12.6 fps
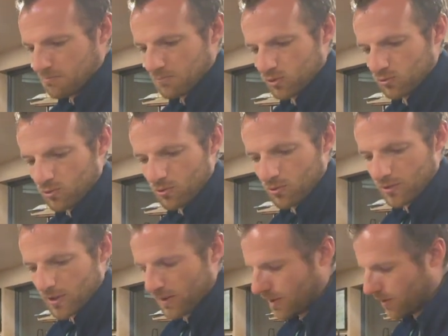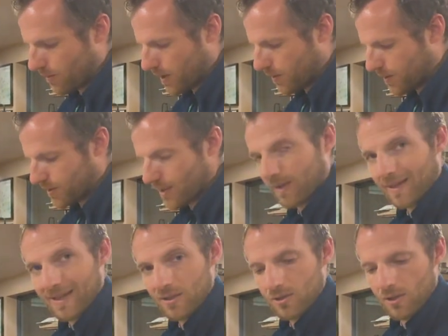drawer or something where you want to take
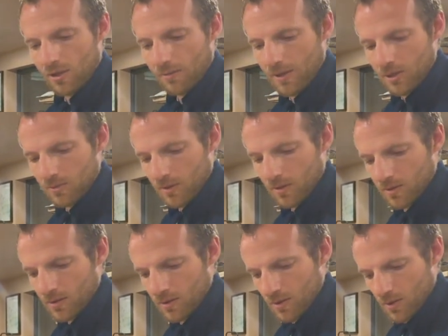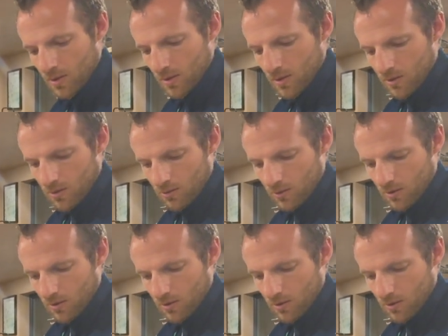the internal measurement, you